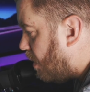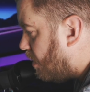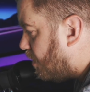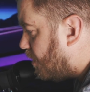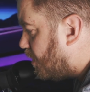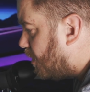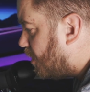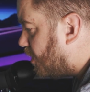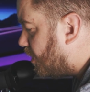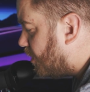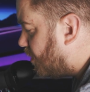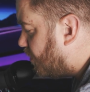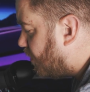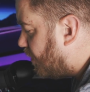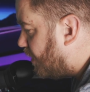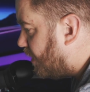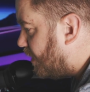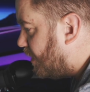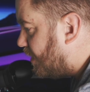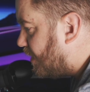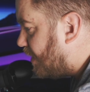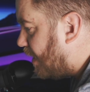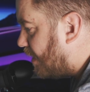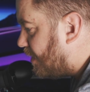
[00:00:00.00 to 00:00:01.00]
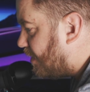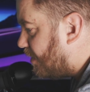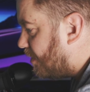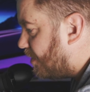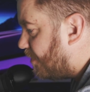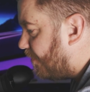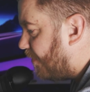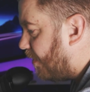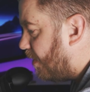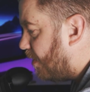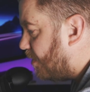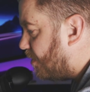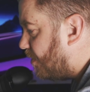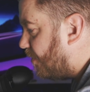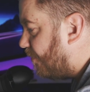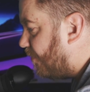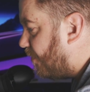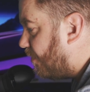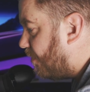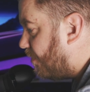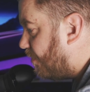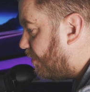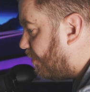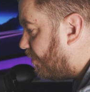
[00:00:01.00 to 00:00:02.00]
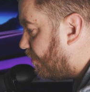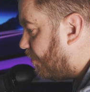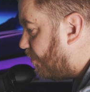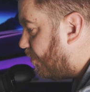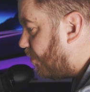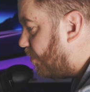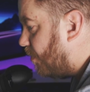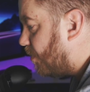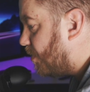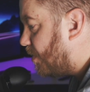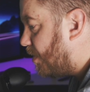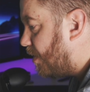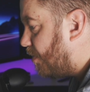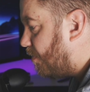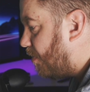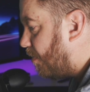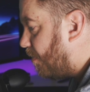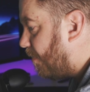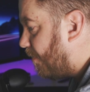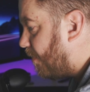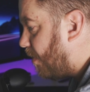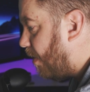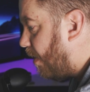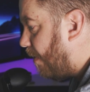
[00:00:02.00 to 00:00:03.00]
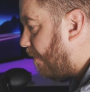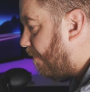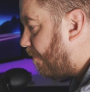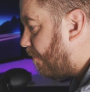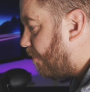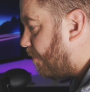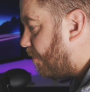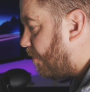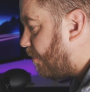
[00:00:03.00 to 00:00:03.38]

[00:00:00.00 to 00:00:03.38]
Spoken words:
So just with these settings, first of all, we'll see what we've got.